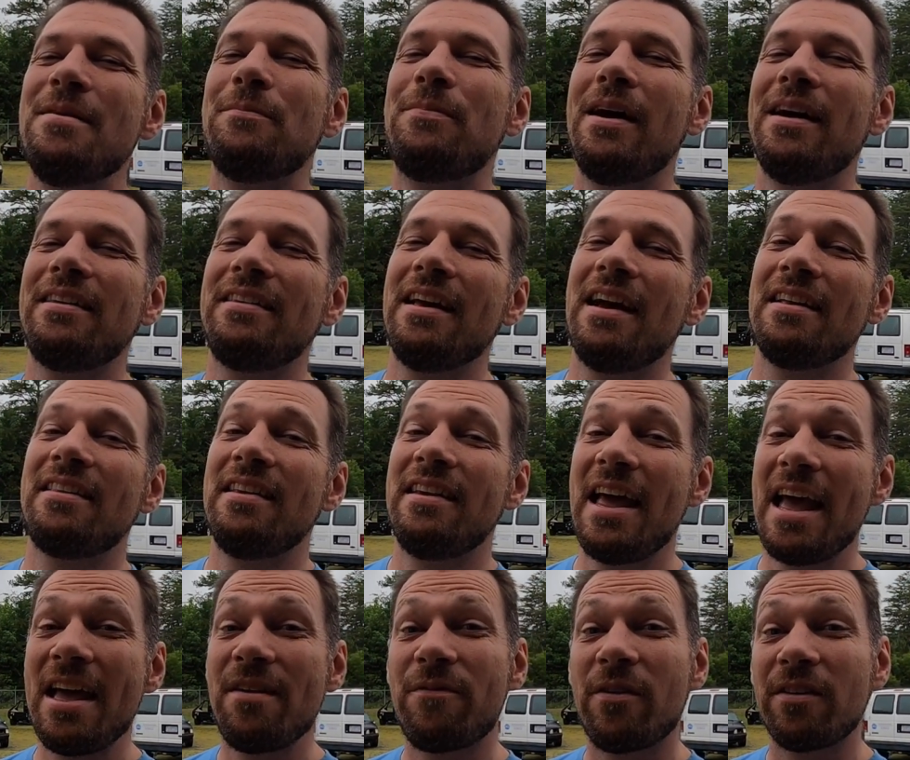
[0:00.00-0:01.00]
But uh,
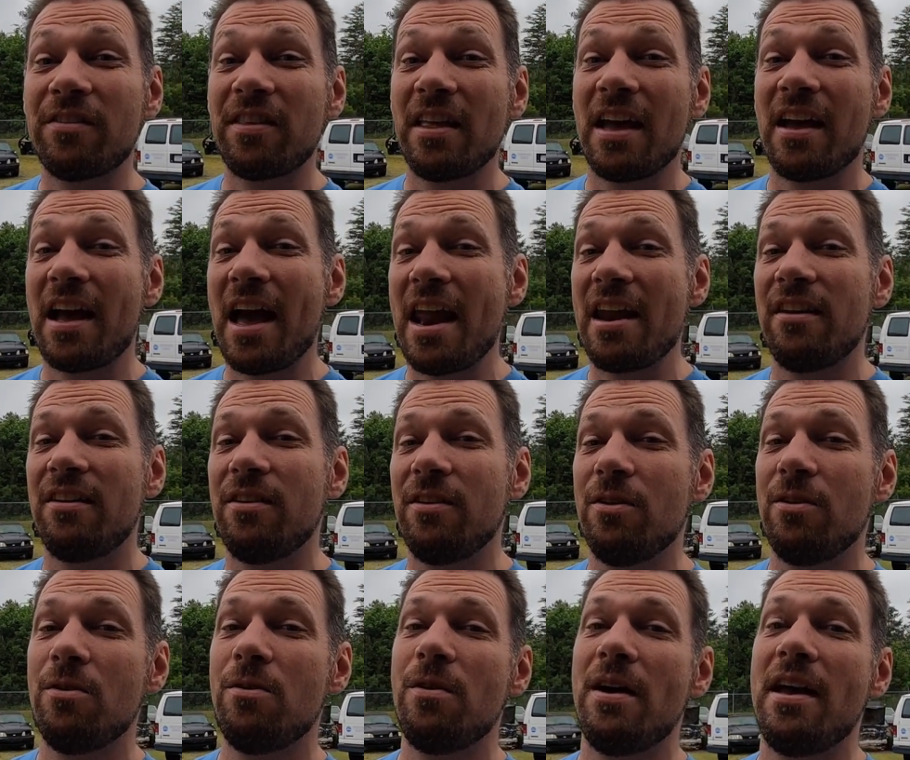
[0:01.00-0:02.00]
today, first thing I gotta
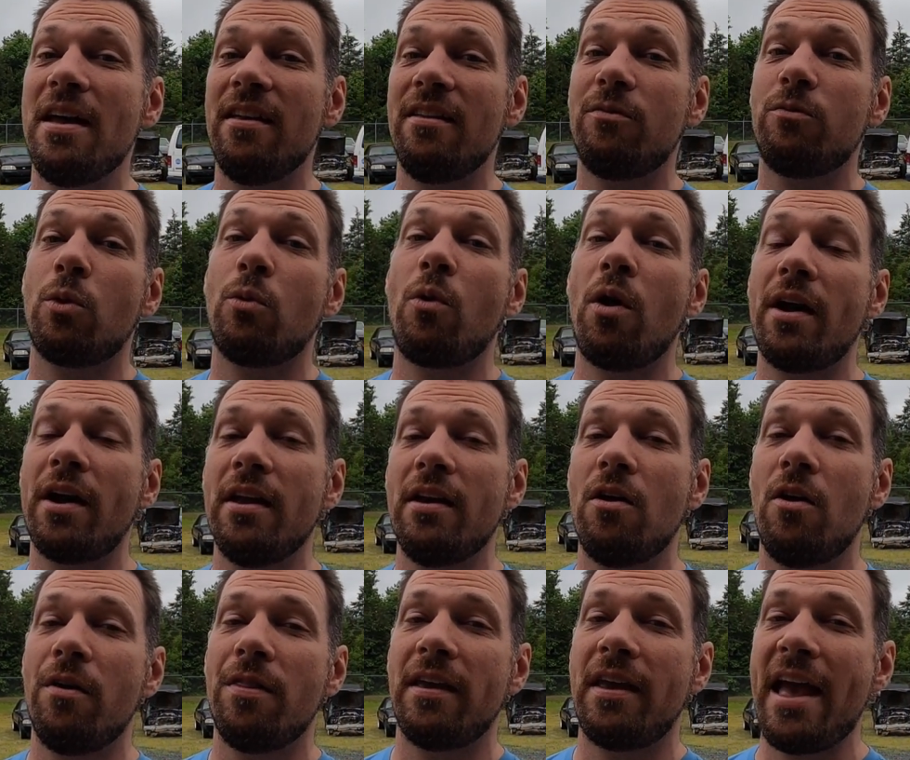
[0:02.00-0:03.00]
do is we're working
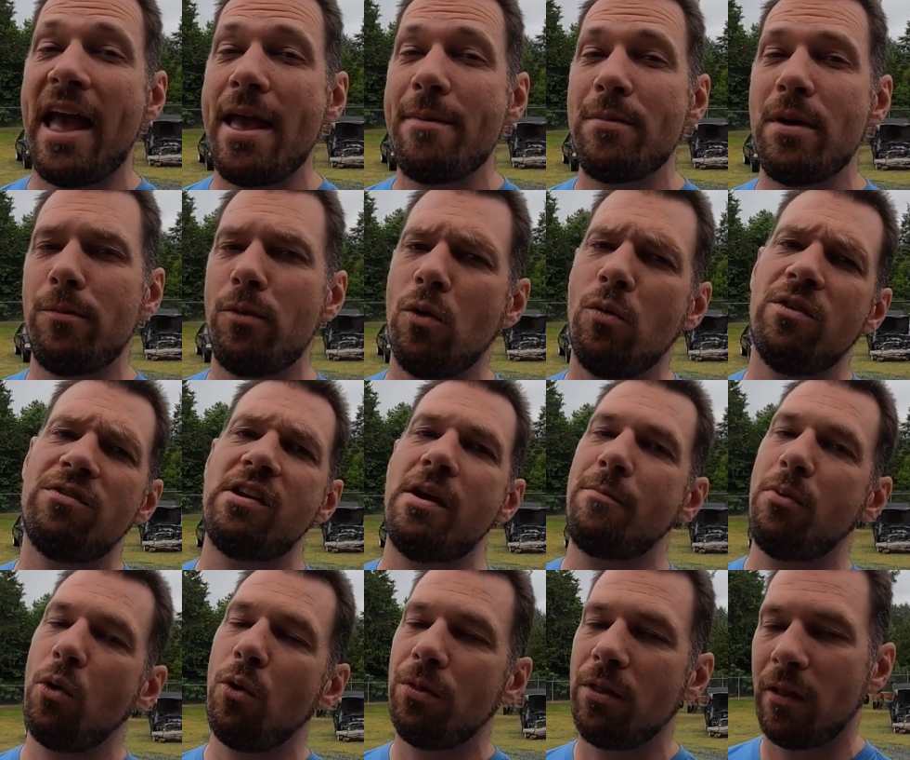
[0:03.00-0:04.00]
on the K member, which I
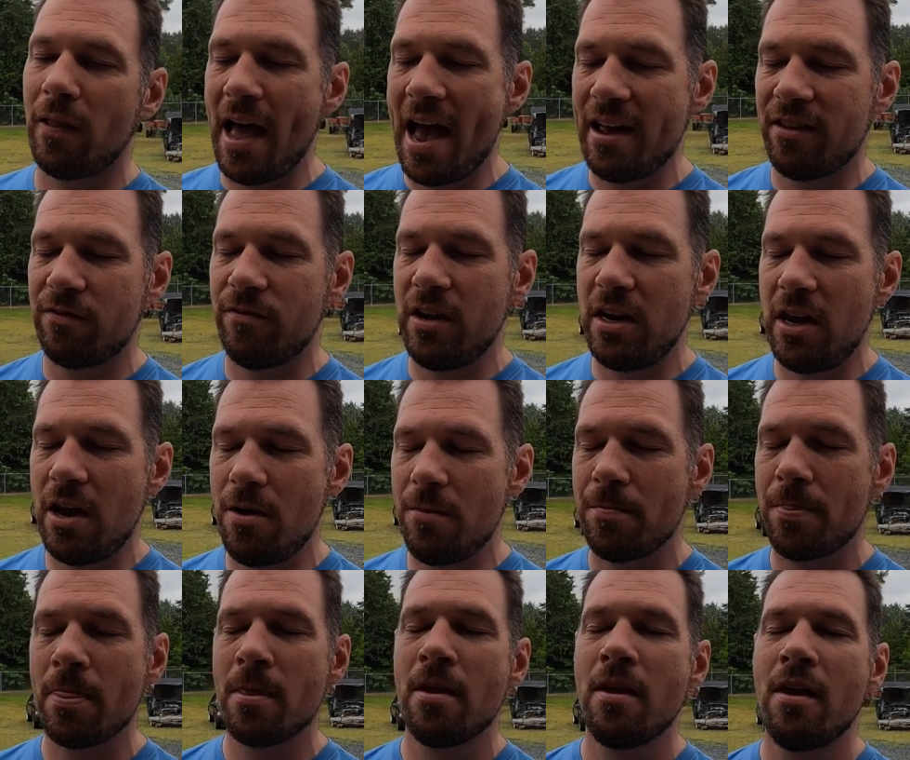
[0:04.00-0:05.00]
pulled in the last video,
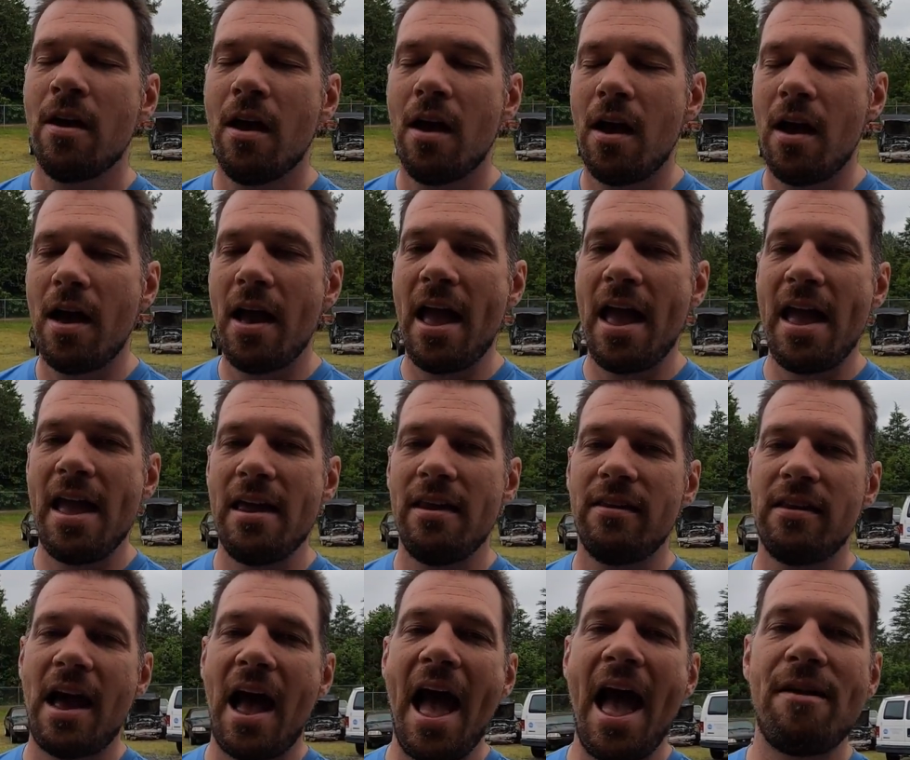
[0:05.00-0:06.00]
uh,
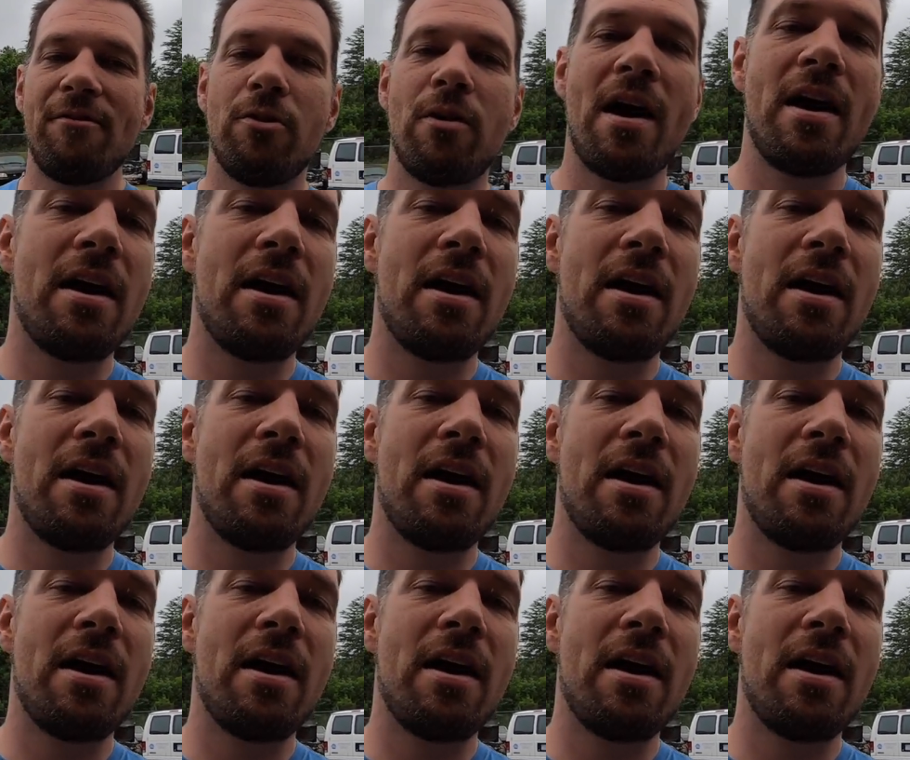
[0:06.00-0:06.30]
and I have it